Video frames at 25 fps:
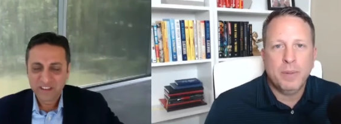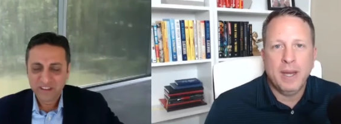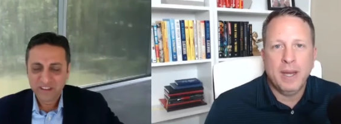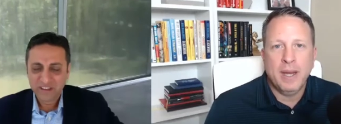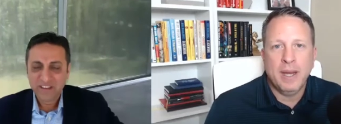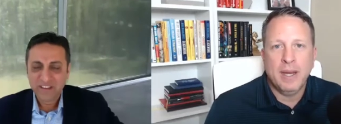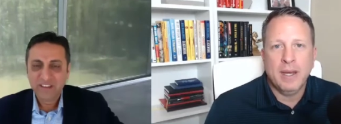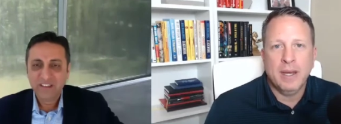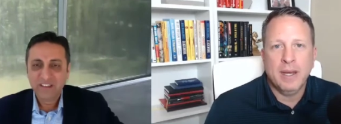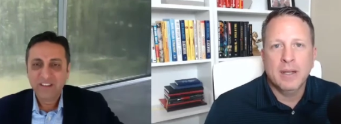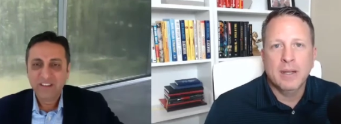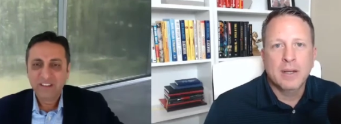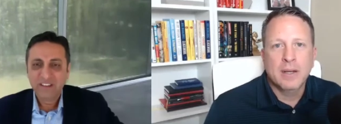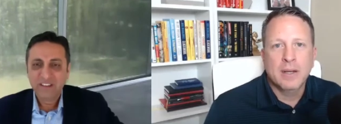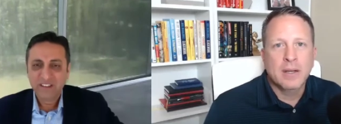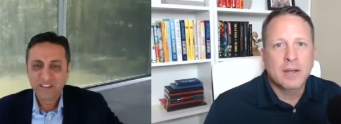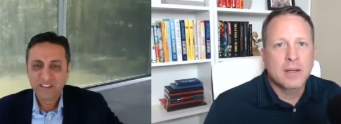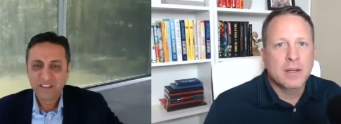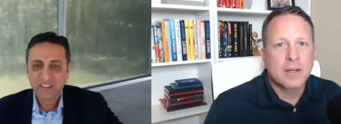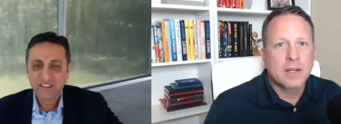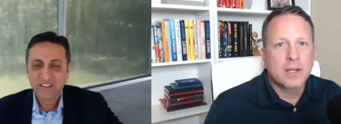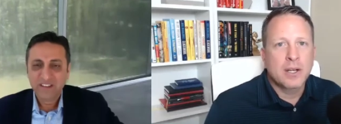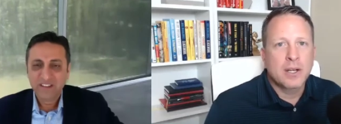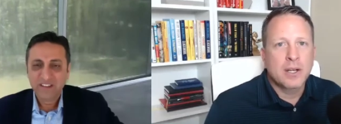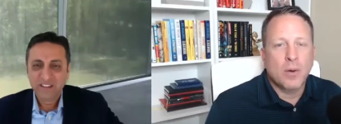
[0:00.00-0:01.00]
Speaker 1: be,
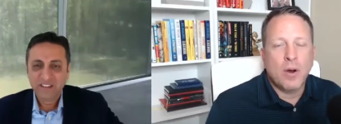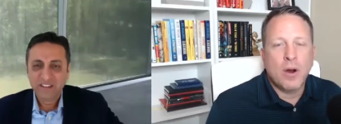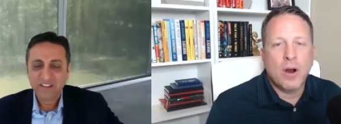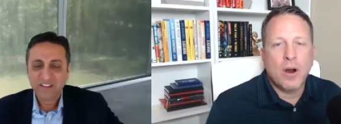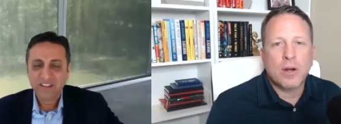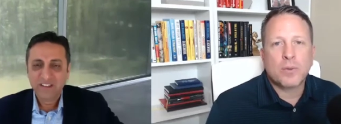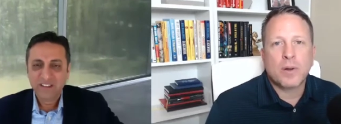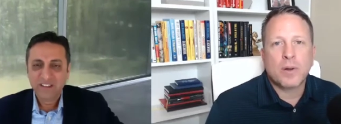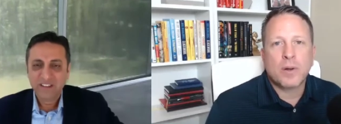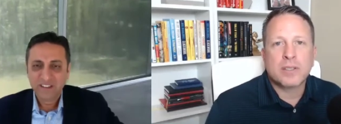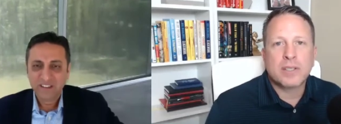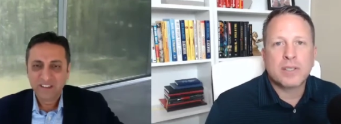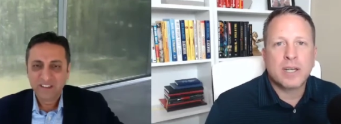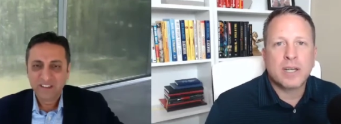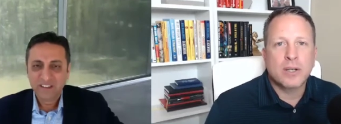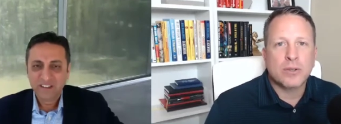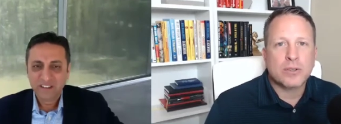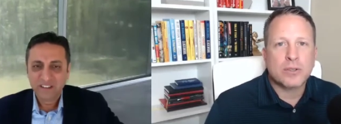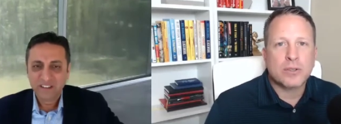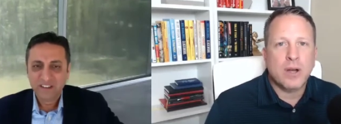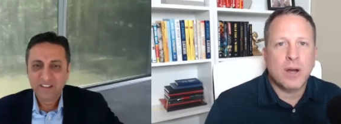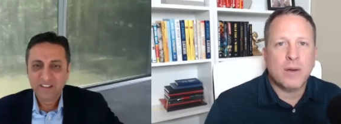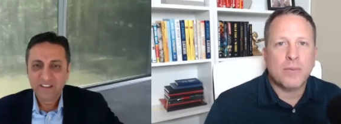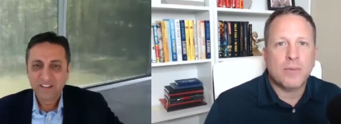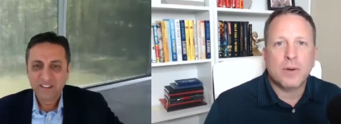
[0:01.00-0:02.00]
you know, hardware skills,
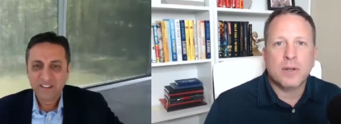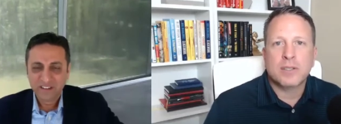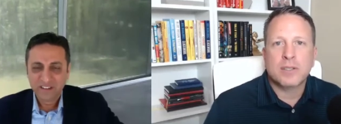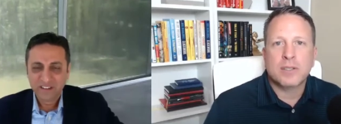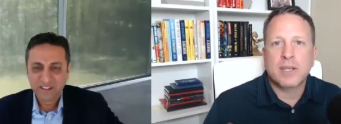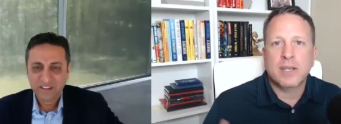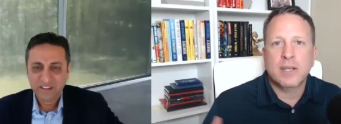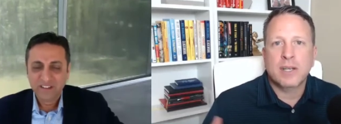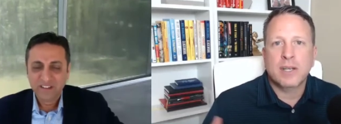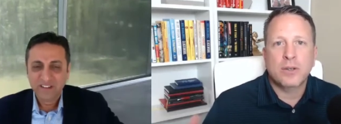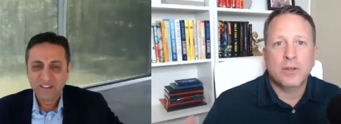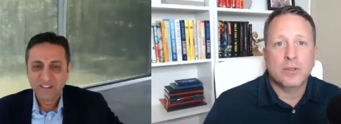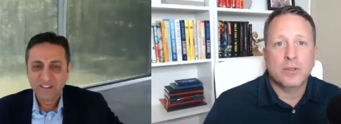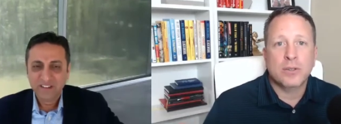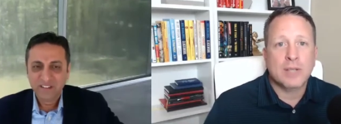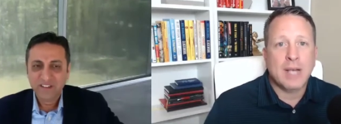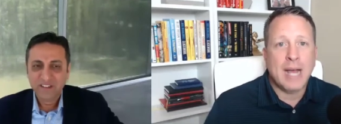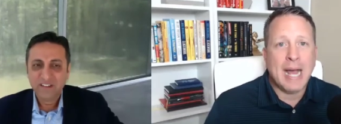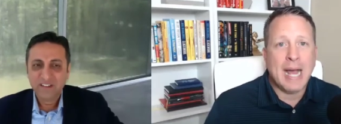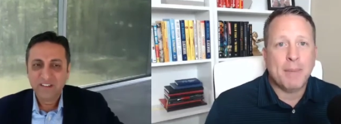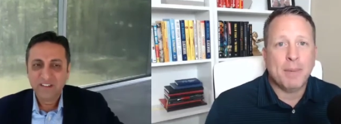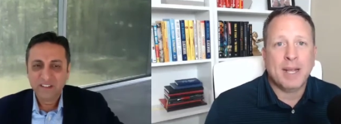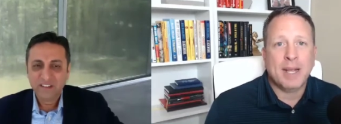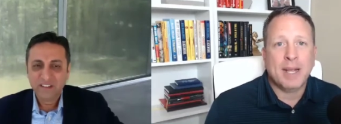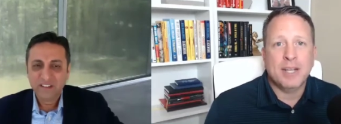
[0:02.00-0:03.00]
software skills,
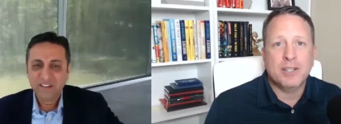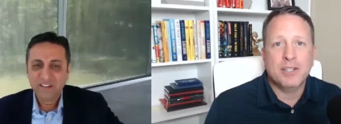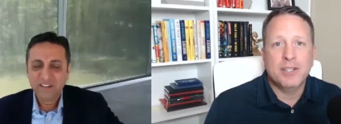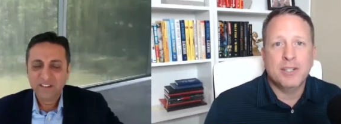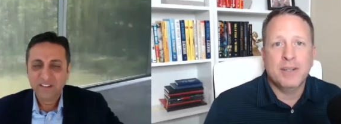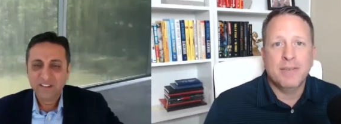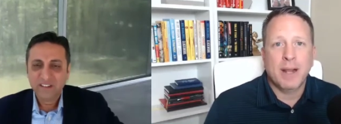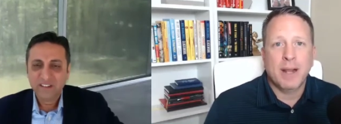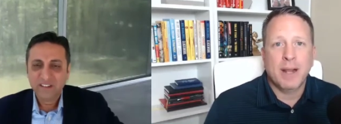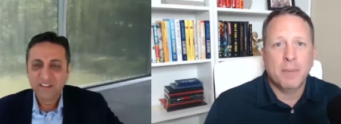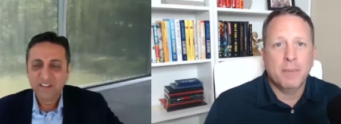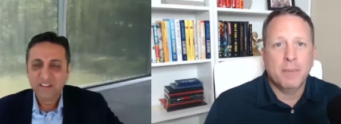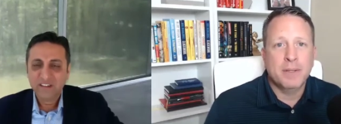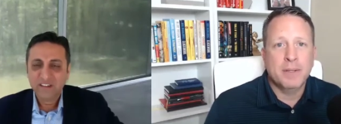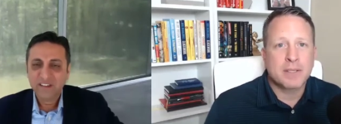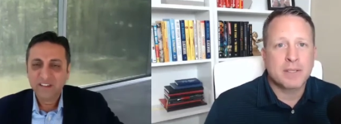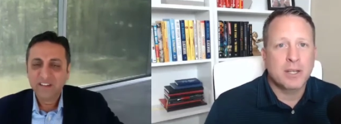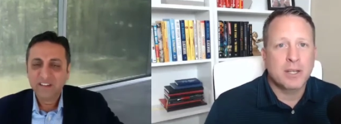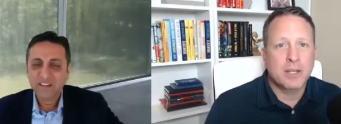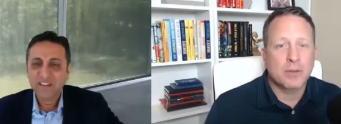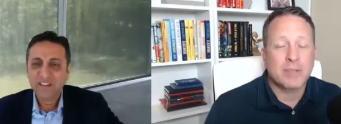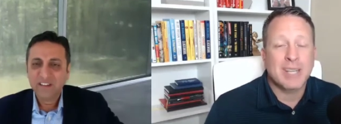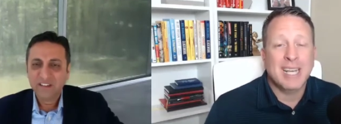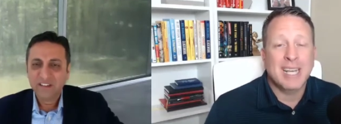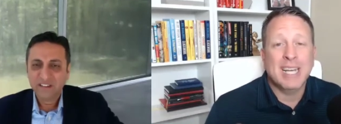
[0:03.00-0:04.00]
application development
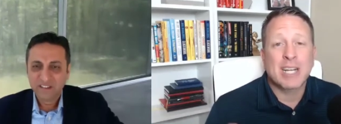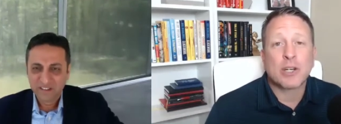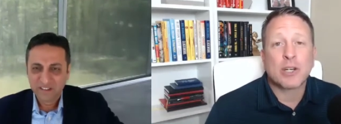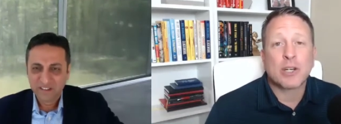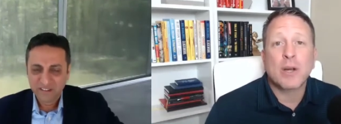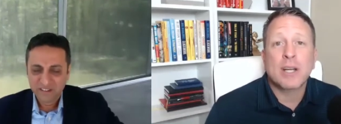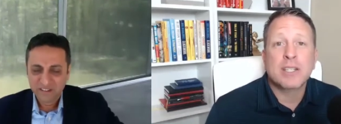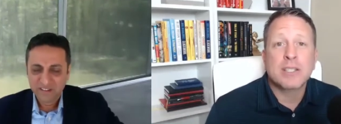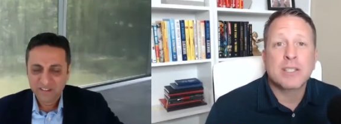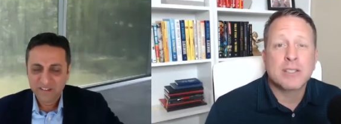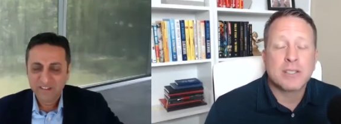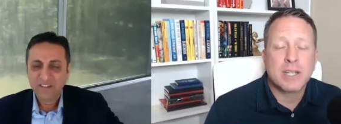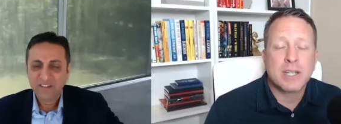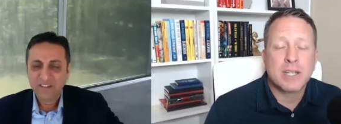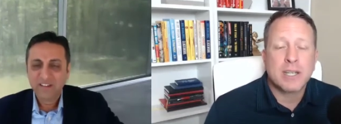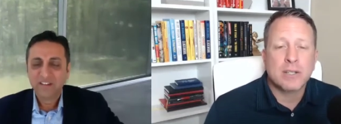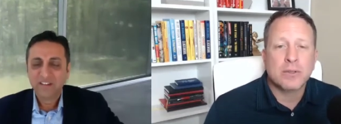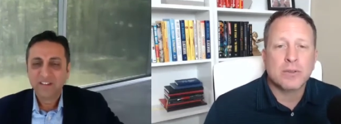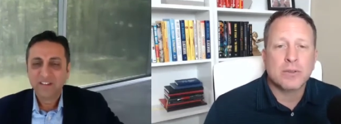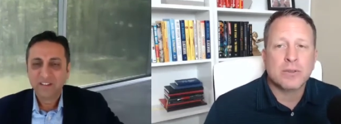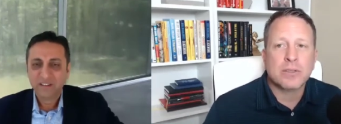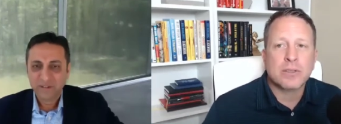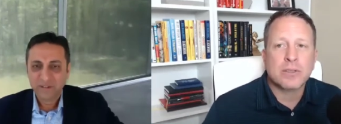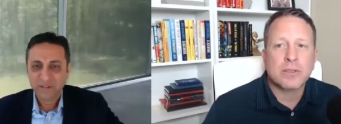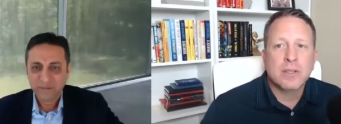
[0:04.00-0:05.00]
skills, integration
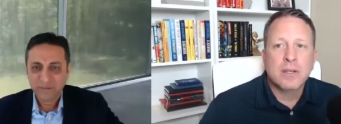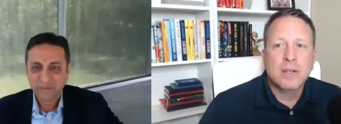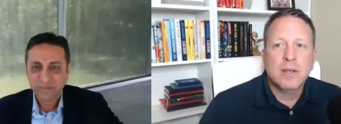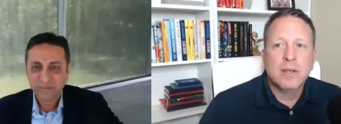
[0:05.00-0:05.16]
skills.